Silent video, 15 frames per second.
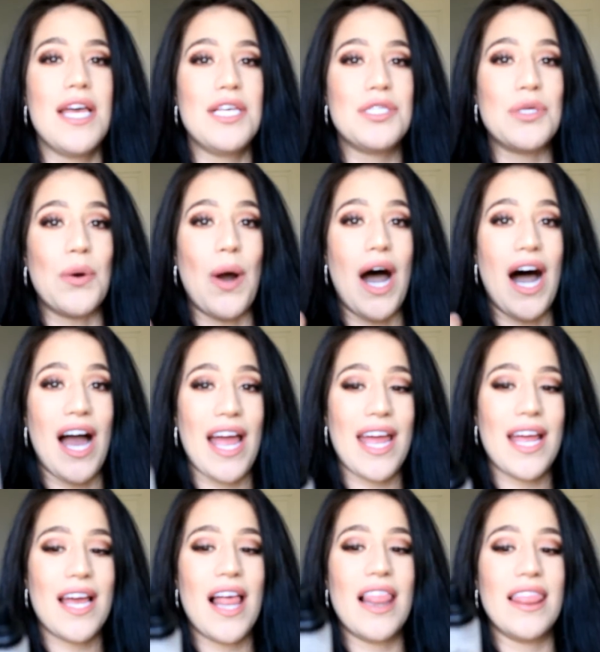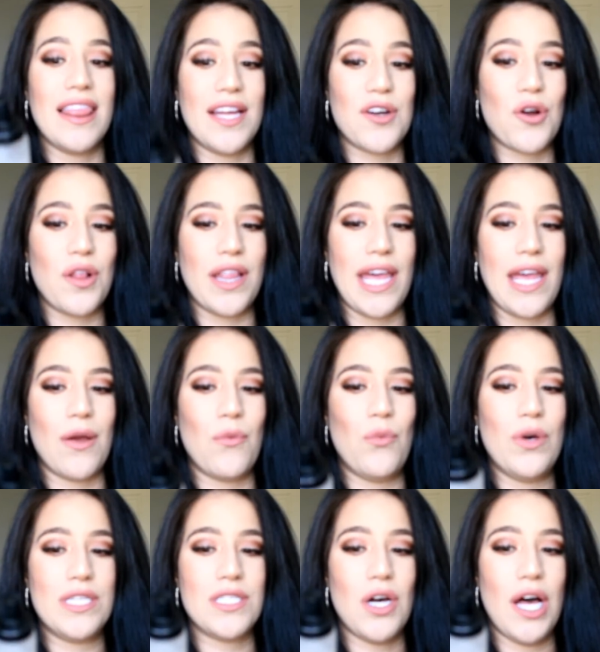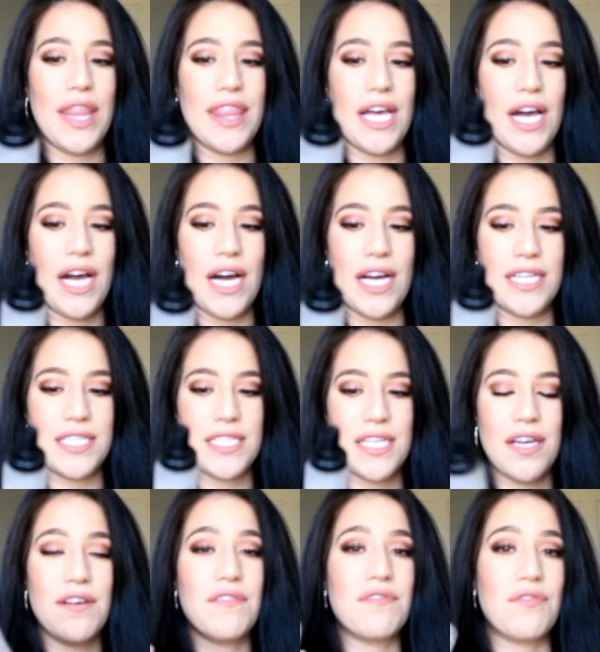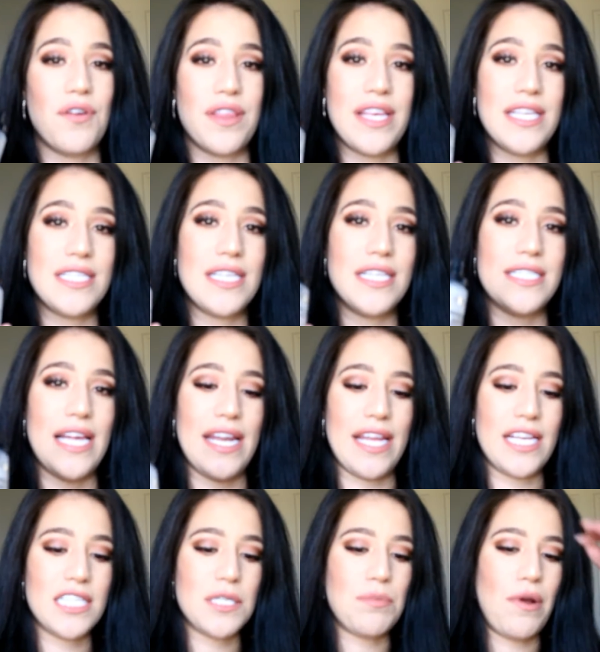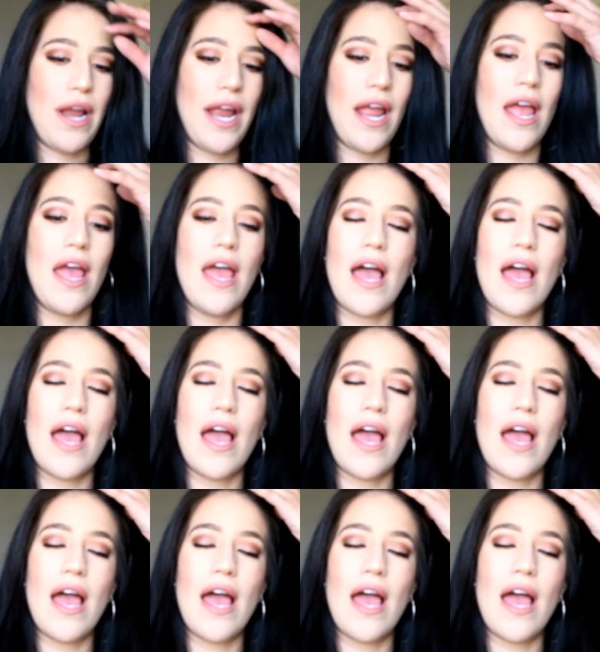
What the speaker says: So I literally was on the hunt for this setting spray.